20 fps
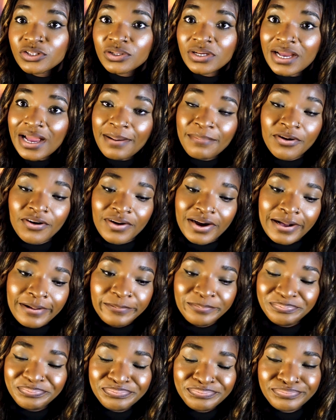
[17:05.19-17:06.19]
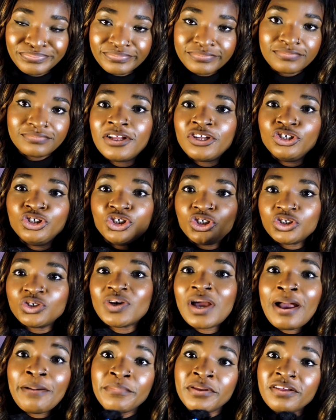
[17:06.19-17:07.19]
to camera. Do you
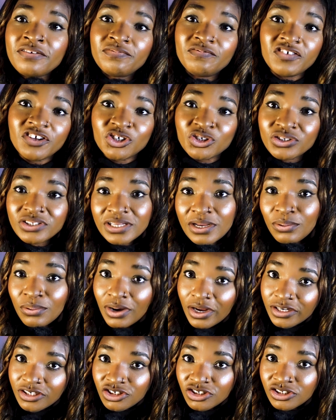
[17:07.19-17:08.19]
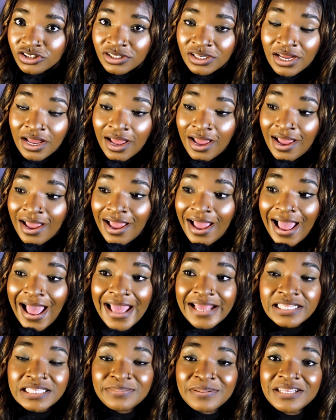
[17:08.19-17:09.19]
know how many videos I watch?
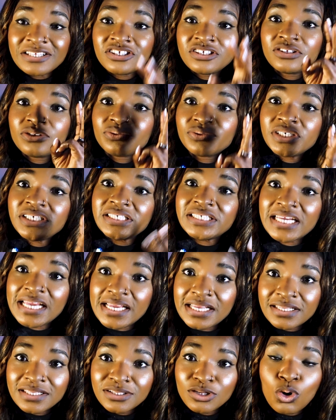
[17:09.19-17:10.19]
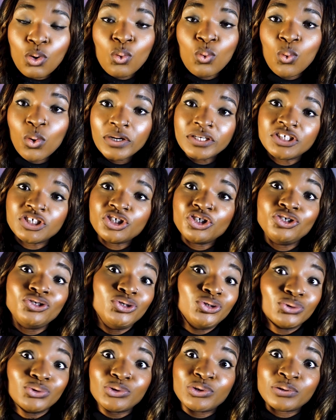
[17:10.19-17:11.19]
I spent 3 days watching
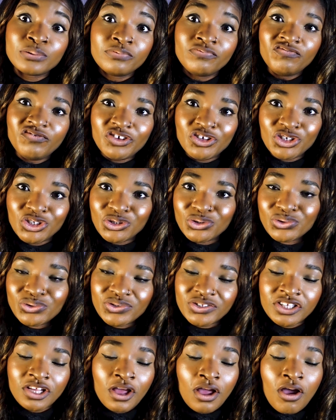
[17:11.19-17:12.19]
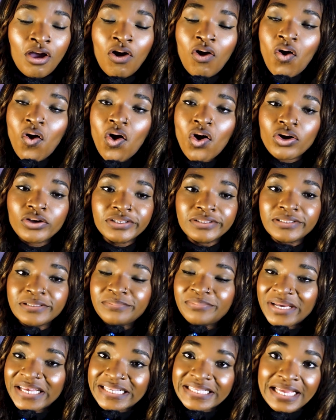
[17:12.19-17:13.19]
YouTube videos on the
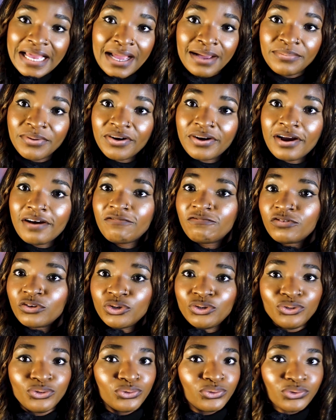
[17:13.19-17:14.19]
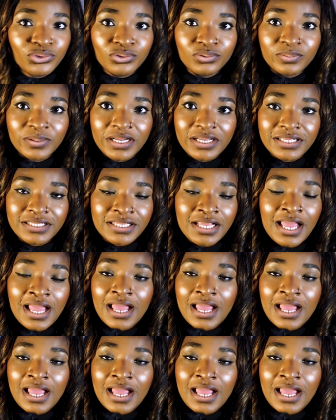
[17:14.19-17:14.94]
best camera for YouTubers,